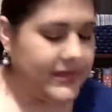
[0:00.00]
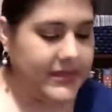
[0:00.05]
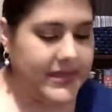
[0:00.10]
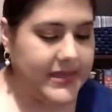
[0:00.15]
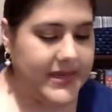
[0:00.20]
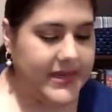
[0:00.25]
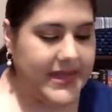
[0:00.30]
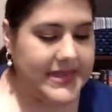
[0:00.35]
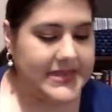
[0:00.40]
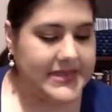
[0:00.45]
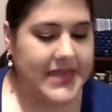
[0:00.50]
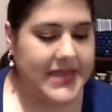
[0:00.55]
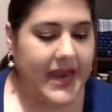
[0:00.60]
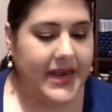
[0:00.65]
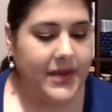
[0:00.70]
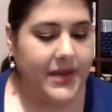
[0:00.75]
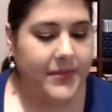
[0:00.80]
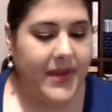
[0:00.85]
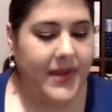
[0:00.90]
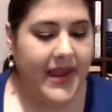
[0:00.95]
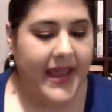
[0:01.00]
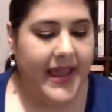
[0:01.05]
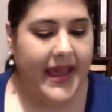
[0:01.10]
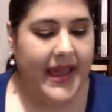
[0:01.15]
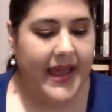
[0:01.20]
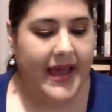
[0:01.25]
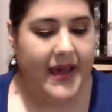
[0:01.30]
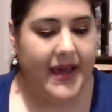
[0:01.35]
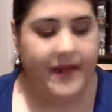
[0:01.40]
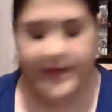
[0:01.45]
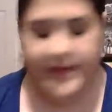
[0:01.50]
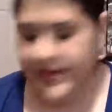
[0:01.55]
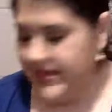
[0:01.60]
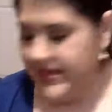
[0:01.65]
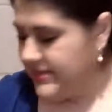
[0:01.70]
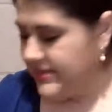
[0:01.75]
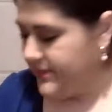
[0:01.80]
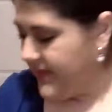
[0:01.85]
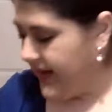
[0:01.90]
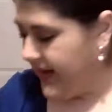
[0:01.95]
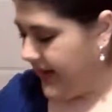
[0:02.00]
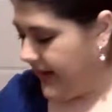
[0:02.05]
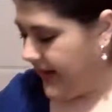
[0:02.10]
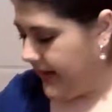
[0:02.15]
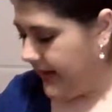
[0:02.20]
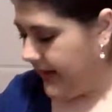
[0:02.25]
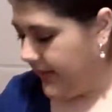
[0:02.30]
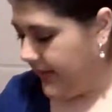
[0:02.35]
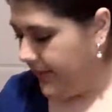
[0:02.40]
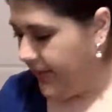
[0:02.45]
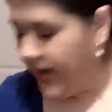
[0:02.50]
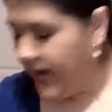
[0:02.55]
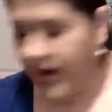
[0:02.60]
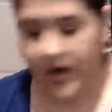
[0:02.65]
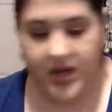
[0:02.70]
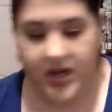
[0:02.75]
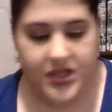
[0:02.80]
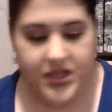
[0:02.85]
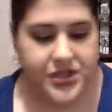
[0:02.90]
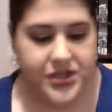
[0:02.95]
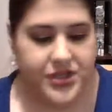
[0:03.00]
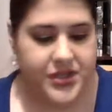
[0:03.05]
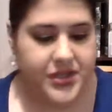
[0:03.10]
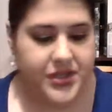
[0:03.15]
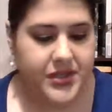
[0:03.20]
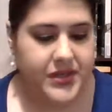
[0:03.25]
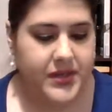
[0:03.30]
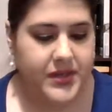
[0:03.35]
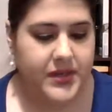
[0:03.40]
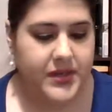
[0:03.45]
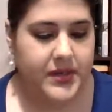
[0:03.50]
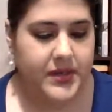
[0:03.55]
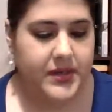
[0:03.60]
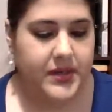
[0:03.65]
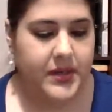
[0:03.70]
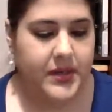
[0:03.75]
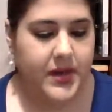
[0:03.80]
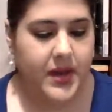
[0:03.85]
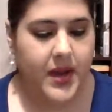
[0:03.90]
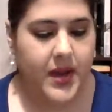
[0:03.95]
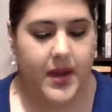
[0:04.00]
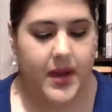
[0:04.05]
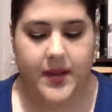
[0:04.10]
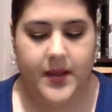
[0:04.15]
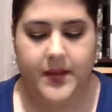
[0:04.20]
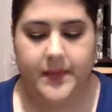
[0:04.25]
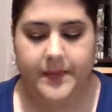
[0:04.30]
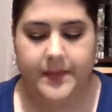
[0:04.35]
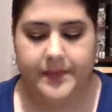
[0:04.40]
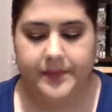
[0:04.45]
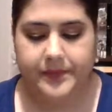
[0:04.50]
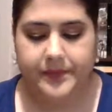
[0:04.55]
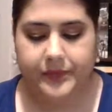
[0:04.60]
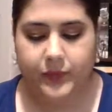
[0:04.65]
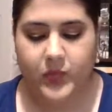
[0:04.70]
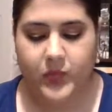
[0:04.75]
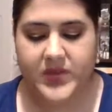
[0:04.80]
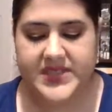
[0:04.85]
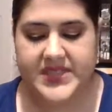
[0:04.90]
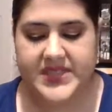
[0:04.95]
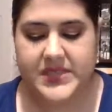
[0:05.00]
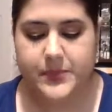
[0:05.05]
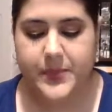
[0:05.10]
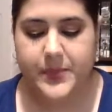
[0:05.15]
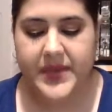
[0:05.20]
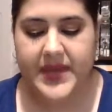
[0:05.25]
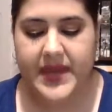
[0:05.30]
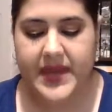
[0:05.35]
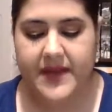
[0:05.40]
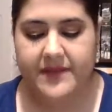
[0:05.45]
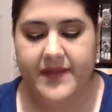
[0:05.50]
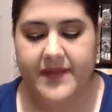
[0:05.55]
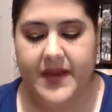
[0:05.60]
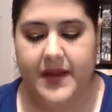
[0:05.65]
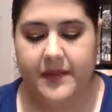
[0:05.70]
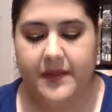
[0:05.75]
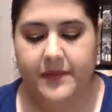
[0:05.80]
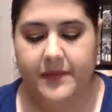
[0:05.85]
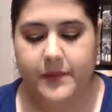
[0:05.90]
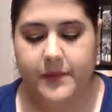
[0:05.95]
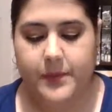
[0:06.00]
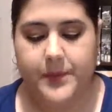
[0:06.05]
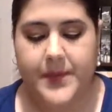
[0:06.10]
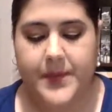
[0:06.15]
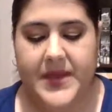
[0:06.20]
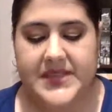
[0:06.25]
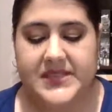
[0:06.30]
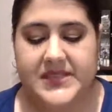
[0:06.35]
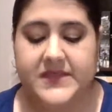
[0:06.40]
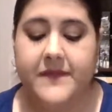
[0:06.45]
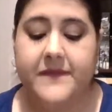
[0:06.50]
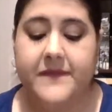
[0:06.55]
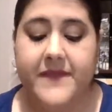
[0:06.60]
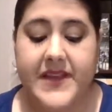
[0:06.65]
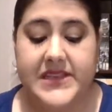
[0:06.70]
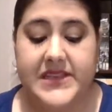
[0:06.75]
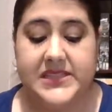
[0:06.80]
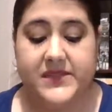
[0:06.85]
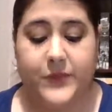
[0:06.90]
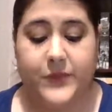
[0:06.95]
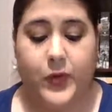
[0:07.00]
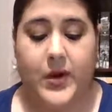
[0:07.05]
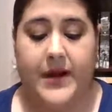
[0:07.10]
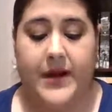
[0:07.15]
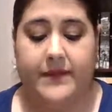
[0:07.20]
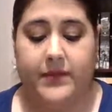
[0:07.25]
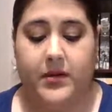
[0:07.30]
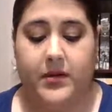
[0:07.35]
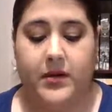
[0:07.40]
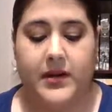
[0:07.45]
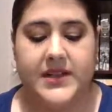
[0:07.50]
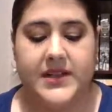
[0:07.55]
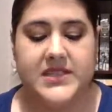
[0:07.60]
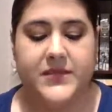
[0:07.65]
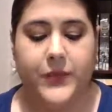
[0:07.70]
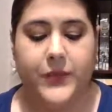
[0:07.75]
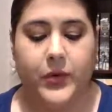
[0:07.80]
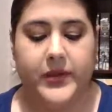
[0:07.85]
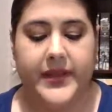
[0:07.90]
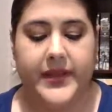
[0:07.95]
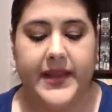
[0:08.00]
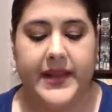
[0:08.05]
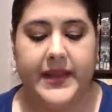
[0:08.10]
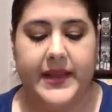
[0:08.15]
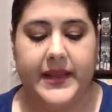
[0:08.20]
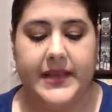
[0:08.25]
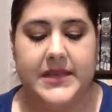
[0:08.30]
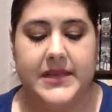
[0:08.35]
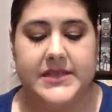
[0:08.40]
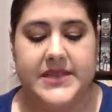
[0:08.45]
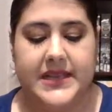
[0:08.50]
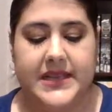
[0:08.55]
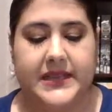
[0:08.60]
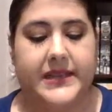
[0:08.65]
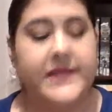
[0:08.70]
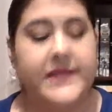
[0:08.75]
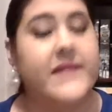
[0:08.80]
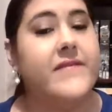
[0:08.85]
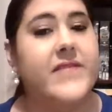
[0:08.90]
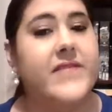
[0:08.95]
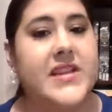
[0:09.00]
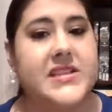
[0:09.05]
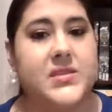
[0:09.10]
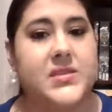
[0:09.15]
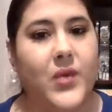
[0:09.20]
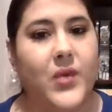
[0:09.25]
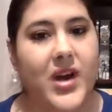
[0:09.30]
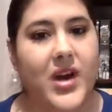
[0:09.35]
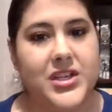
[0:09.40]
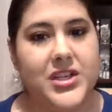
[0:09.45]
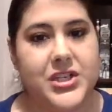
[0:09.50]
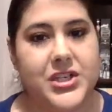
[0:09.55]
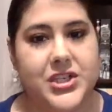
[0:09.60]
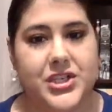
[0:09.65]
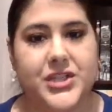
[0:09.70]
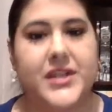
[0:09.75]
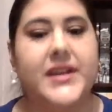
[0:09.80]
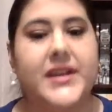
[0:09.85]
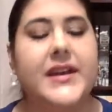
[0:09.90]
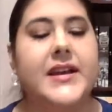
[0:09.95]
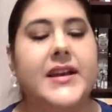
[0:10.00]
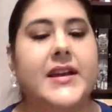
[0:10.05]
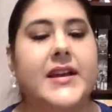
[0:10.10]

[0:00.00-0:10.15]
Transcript: The next item I have is my Posh, what is this? BFF, Best Face Forever Exfoliating Daily Face Wash.